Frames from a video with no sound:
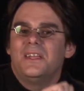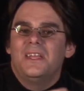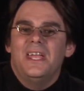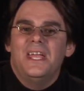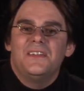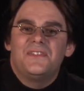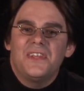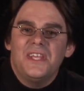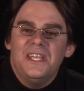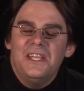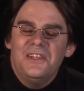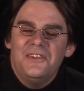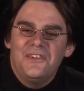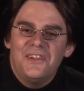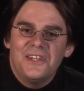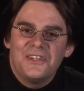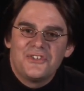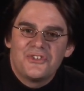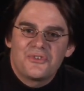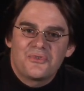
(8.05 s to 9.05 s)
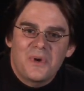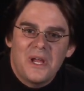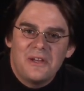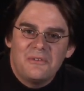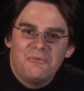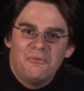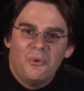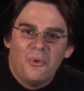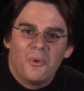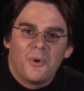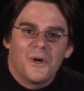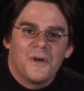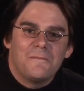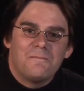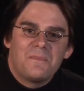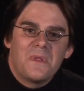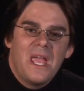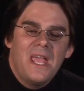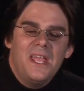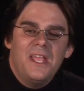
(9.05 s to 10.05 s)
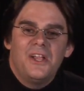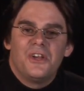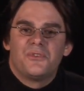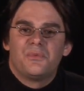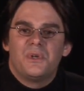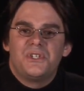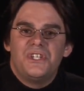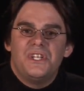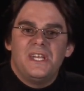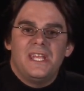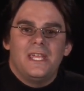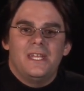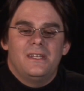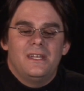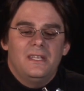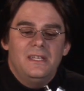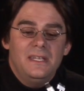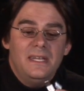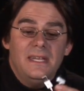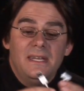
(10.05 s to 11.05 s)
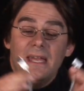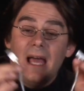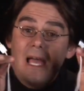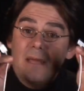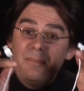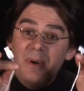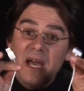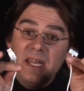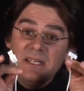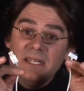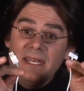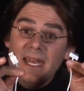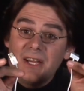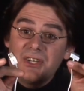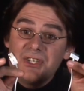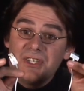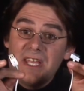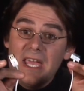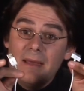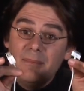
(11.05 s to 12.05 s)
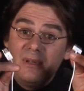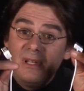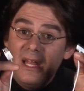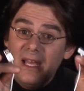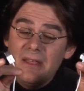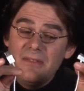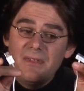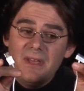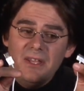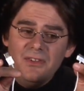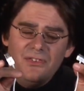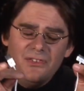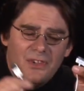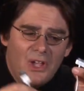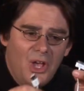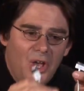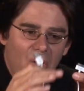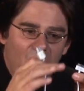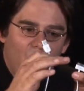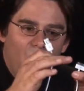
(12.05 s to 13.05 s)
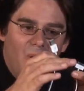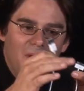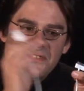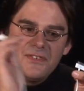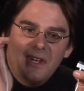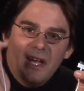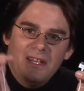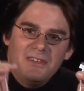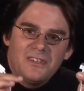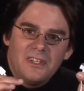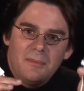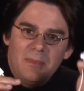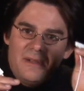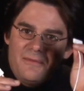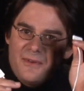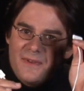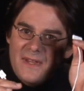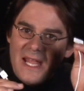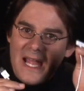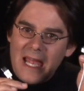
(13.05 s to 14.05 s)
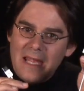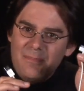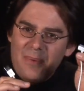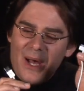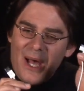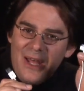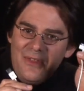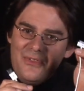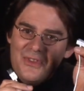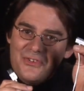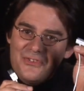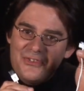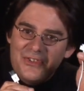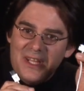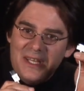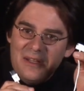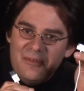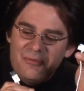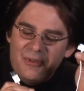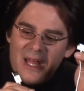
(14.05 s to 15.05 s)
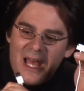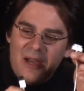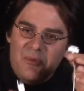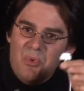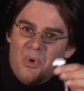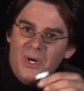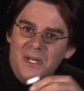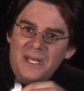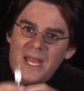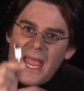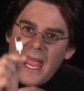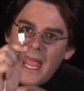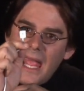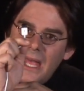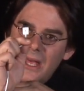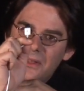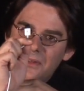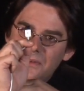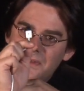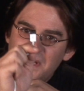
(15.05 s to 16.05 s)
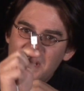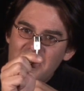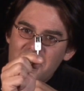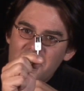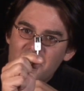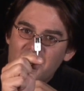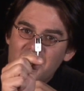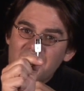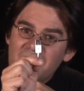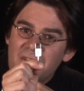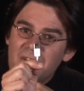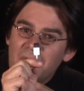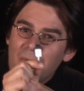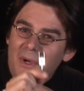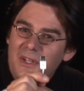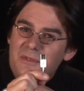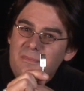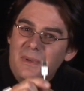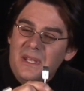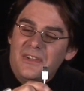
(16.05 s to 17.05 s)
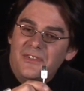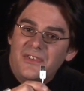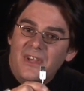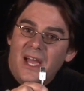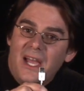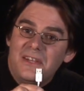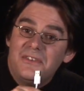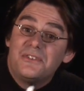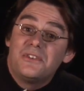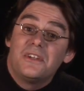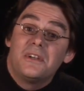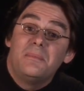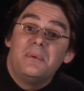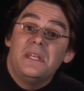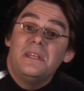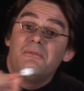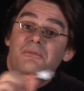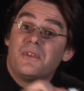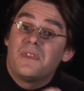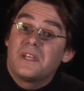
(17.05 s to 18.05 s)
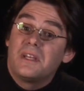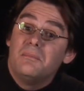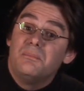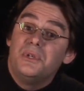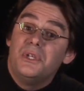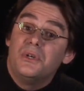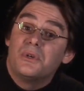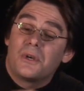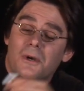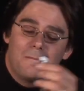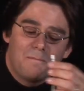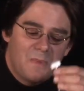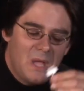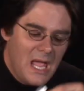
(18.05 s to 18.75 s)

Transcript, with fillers: It's easy and straightforward. Here's what you need. You need an iPod connection cable like this. One side is going to be for the iPod, the skinny flat one, and the other one, the USB side, is going to be for the computer.